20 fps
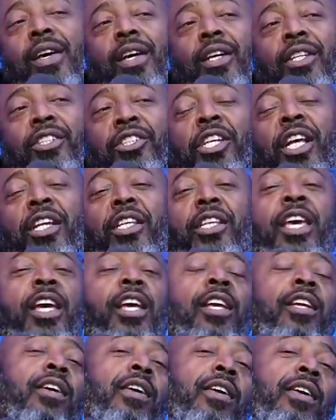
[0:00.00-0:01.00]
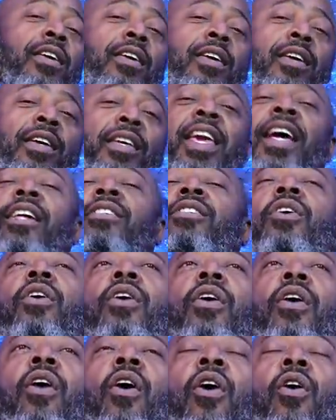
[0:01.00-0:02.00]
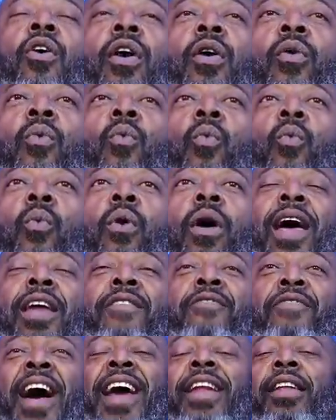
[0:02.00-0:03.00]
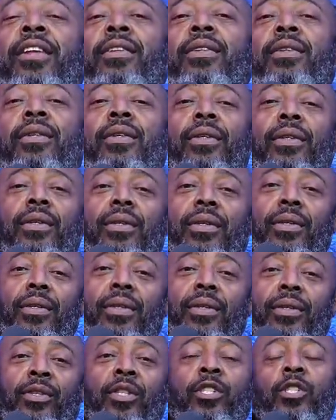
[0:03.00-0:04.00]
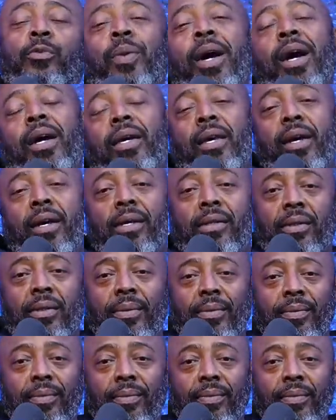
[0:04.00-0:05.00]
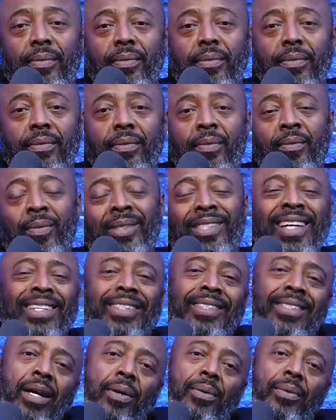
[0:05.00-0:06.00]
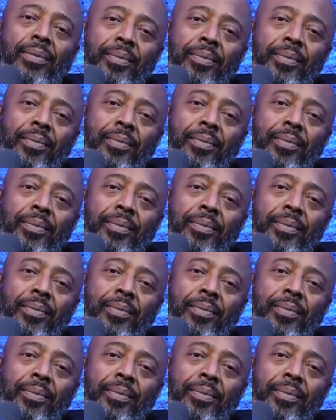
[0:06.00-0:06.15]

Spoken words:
shit key guests are invited to this podcast. But check this out.